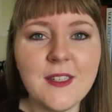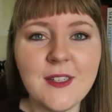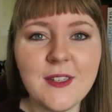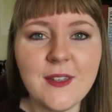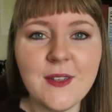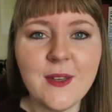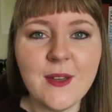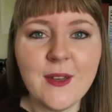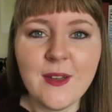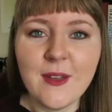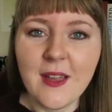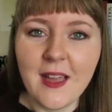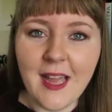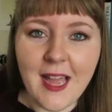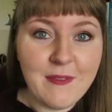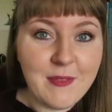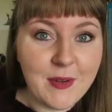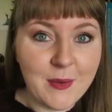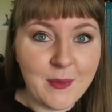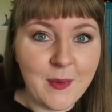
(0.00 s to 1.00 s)
to
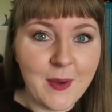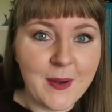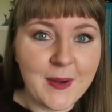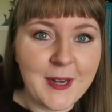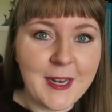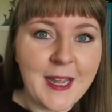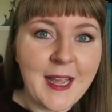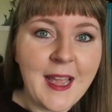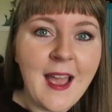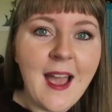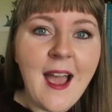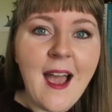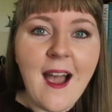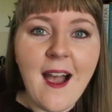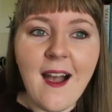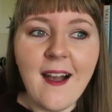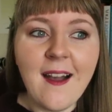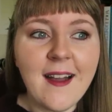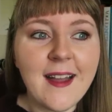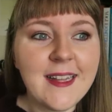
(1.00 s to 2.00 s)
everyone.
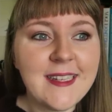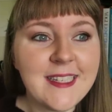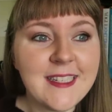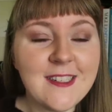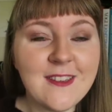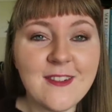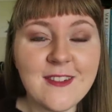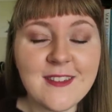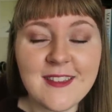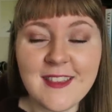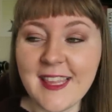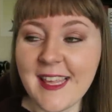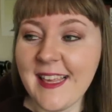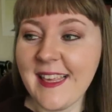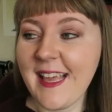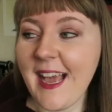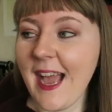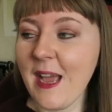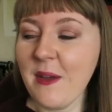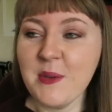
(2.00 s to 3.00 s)
I did not
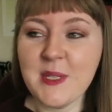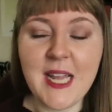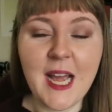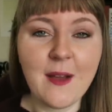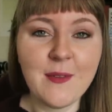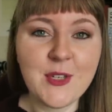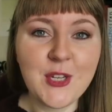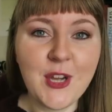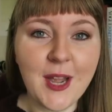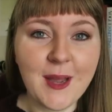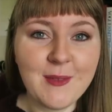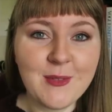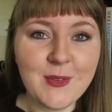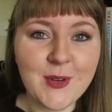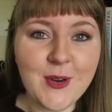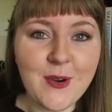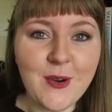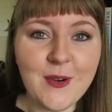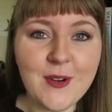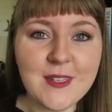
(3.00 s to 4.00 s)
think I would have time to
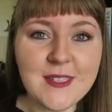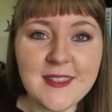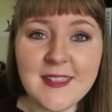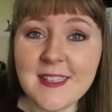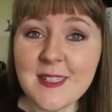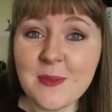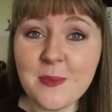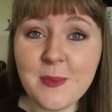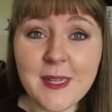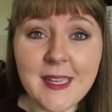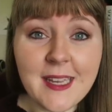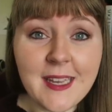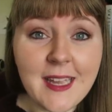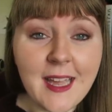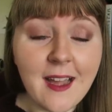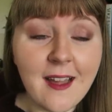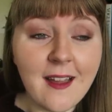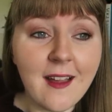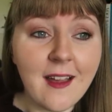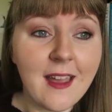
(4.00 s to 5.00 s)
record this
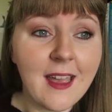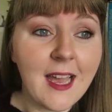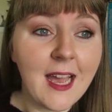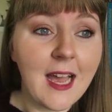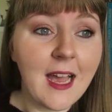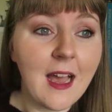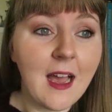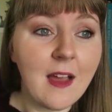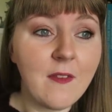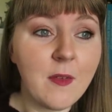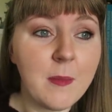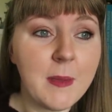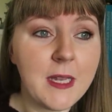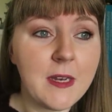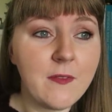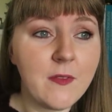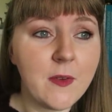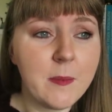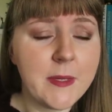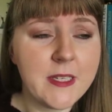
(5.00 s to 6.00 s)
week. I have a
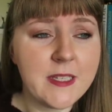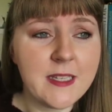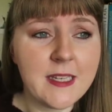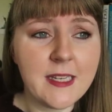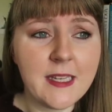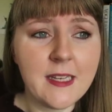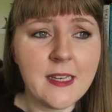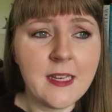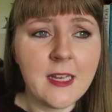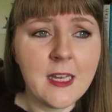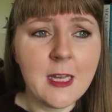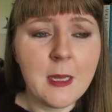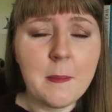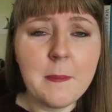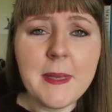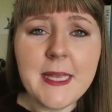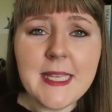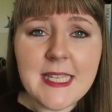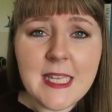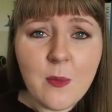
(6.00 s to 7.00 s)
bit of a busy
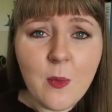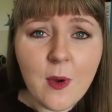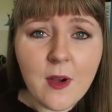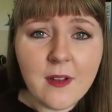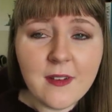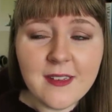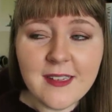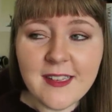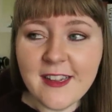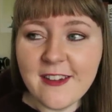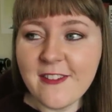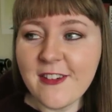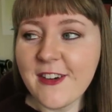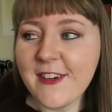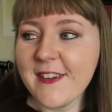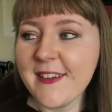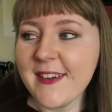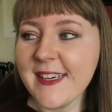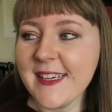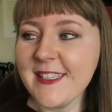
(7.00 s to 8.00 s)
one. There
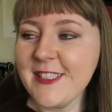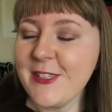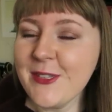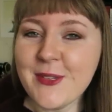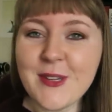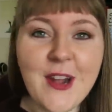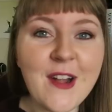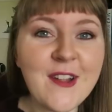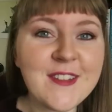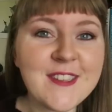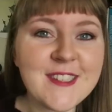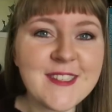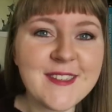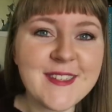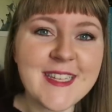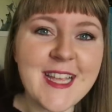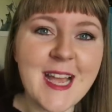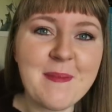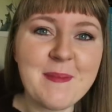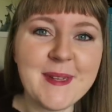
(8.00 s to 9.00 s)
are two
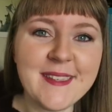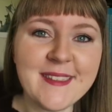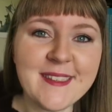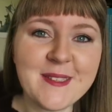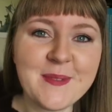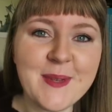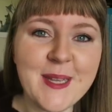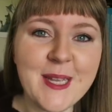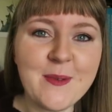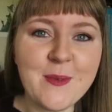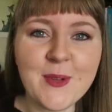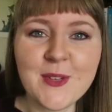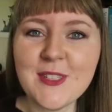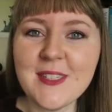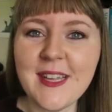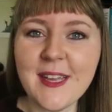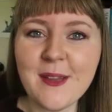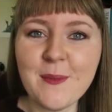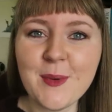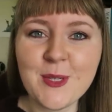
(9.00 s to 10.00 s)
concerts happening this week, one
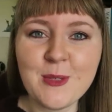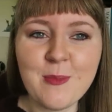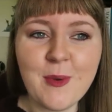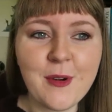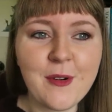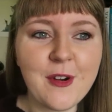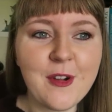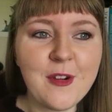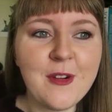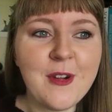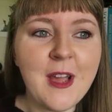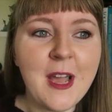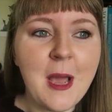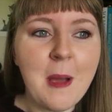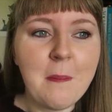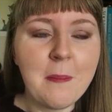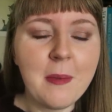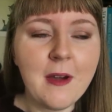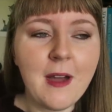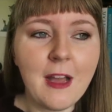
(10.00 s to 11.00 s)
today and one tomorrow,
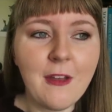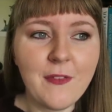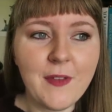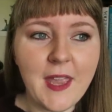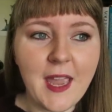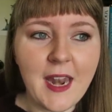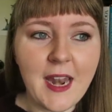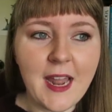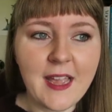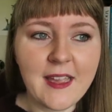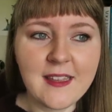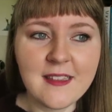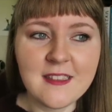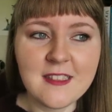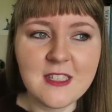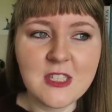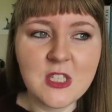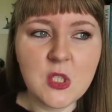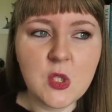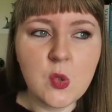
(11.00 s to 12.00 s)
but I figured I
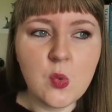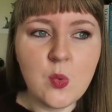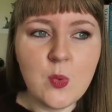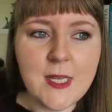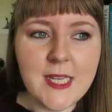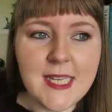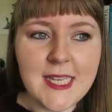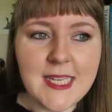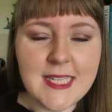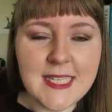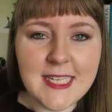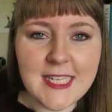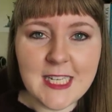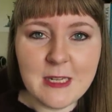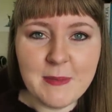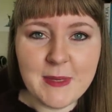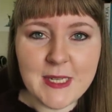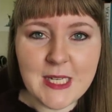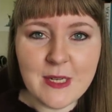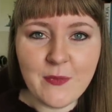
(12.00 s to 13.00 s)
can squeeze in
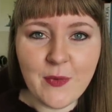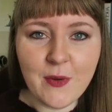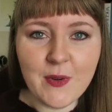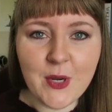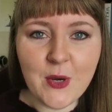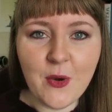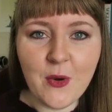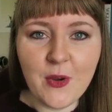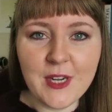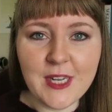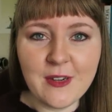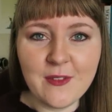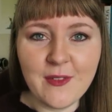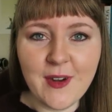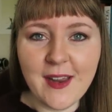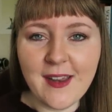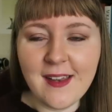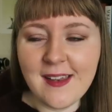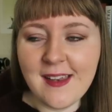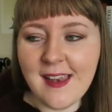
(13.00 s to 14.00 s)
a bit of a recording
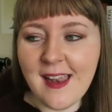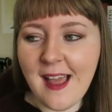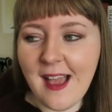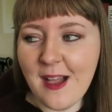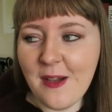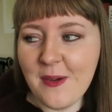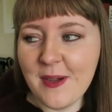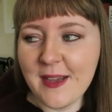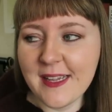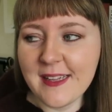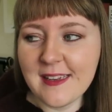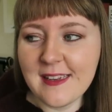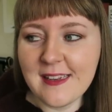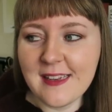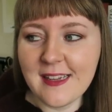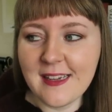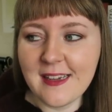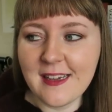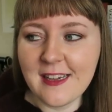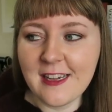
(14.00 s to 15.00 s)
right now
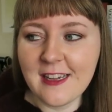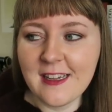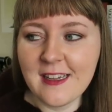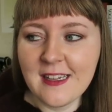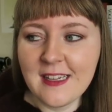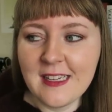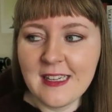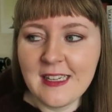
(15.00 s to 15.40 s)
and I